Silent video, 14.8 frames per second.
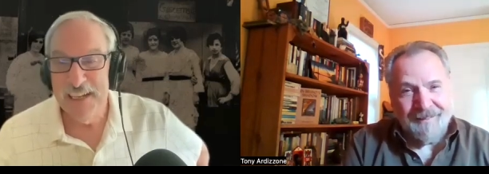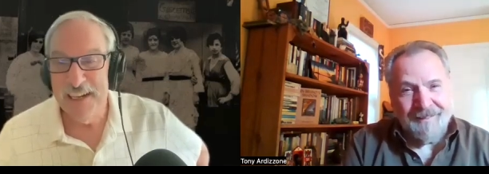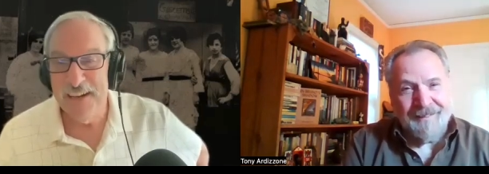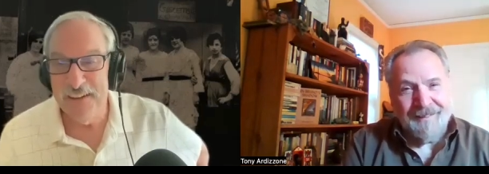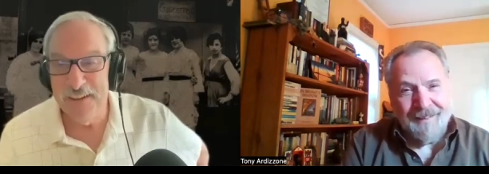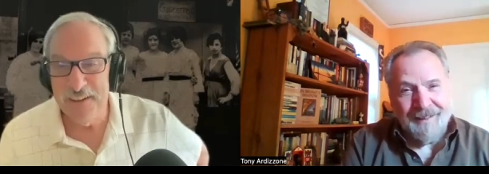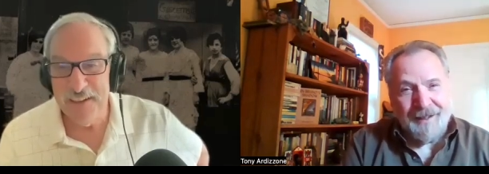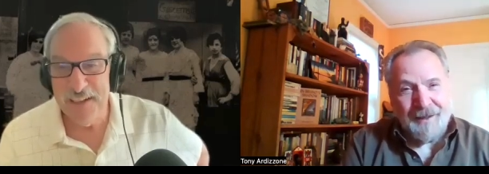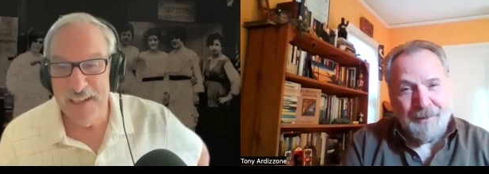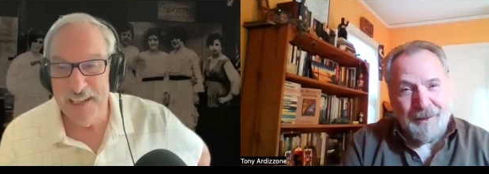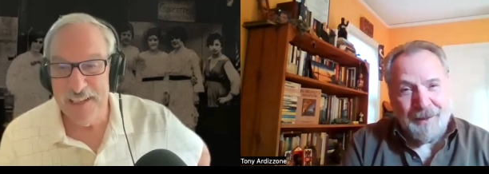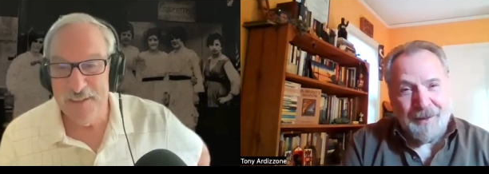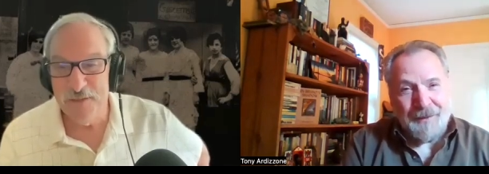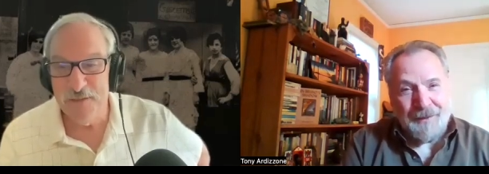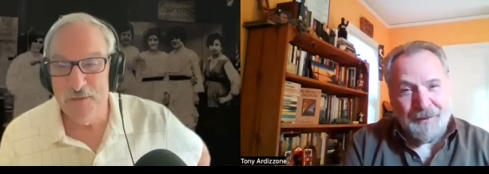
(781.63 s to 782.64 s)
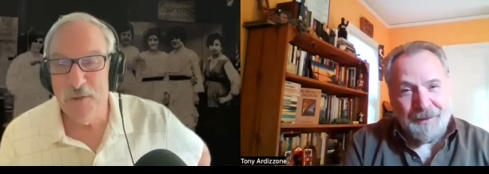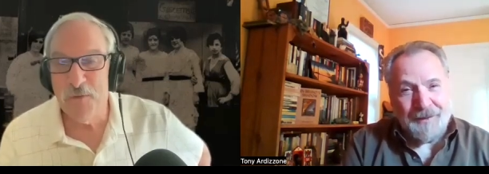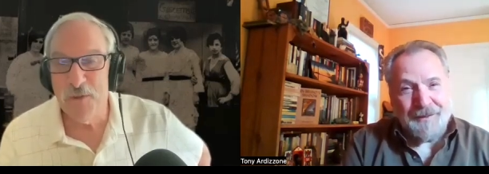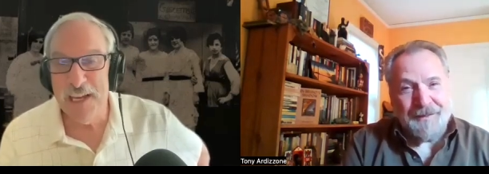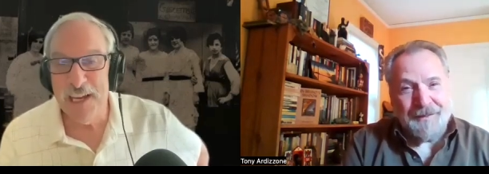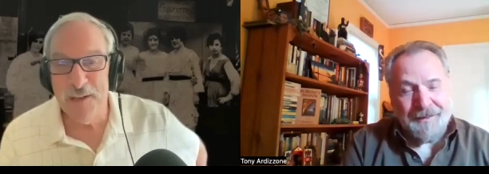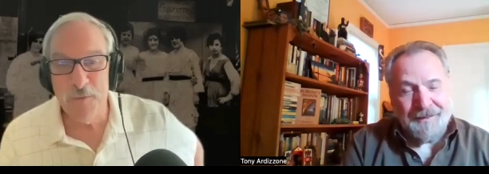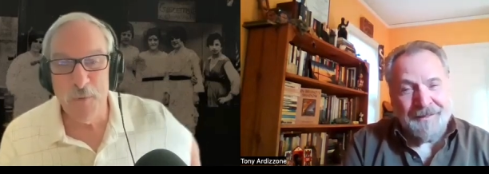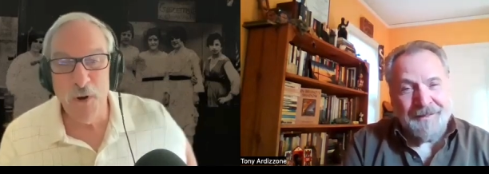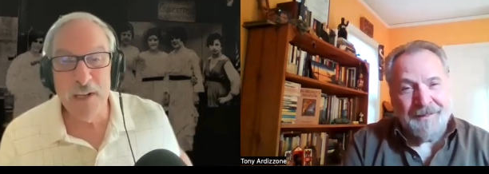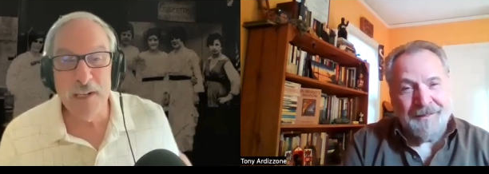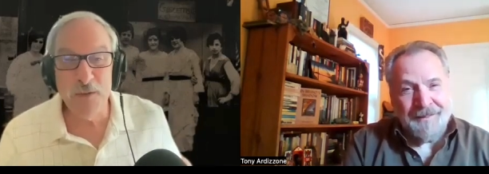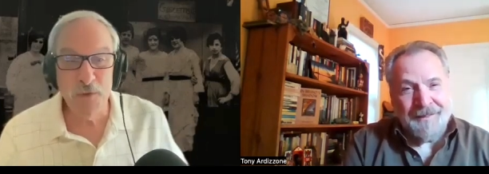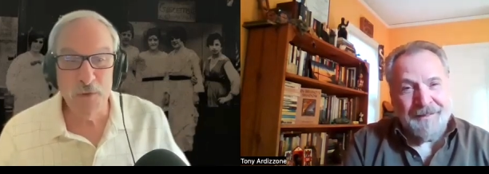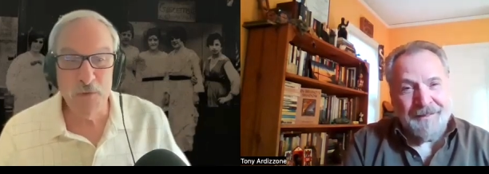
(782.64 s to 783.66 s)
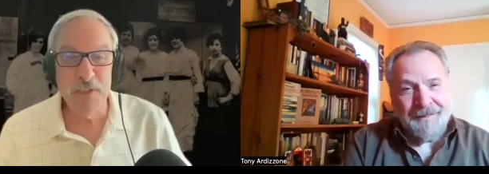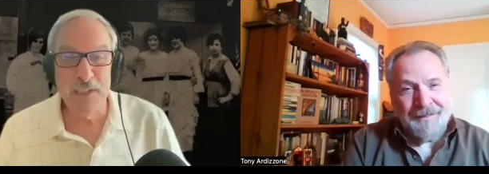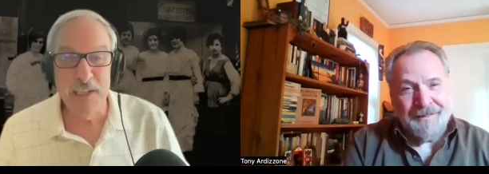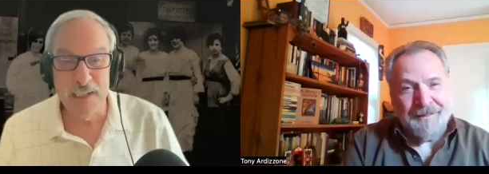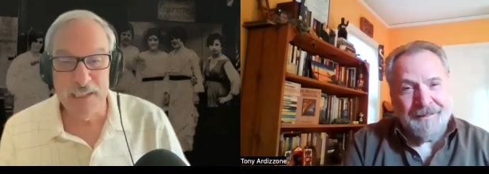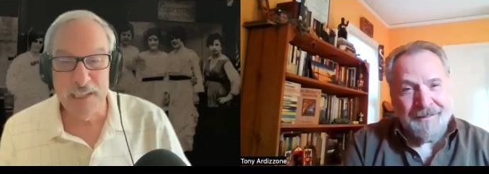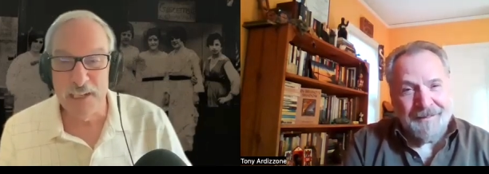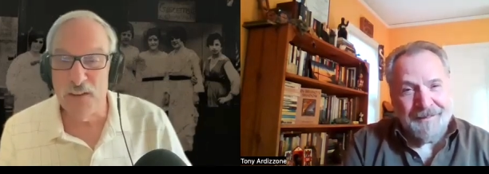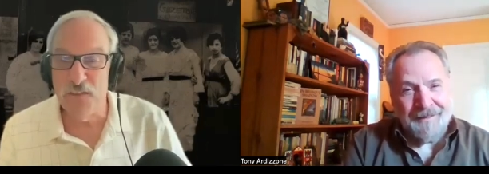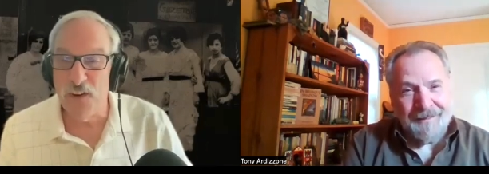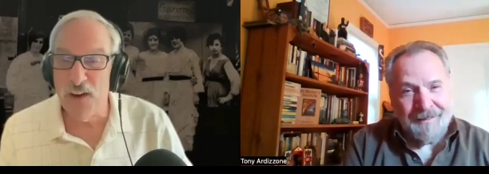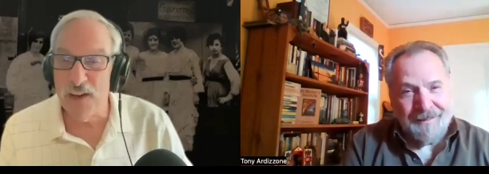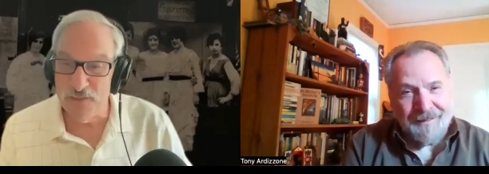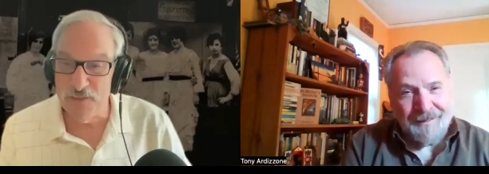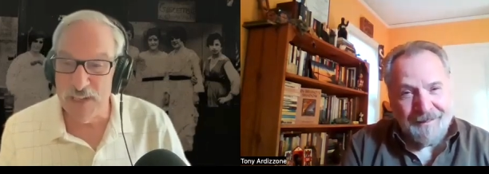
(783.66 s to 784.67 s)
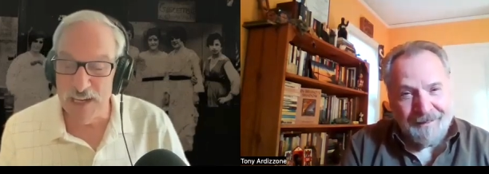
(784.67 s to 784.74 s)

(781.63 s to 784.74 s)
Speaker 1: Uh, oh. and when we had a party, we would get like a five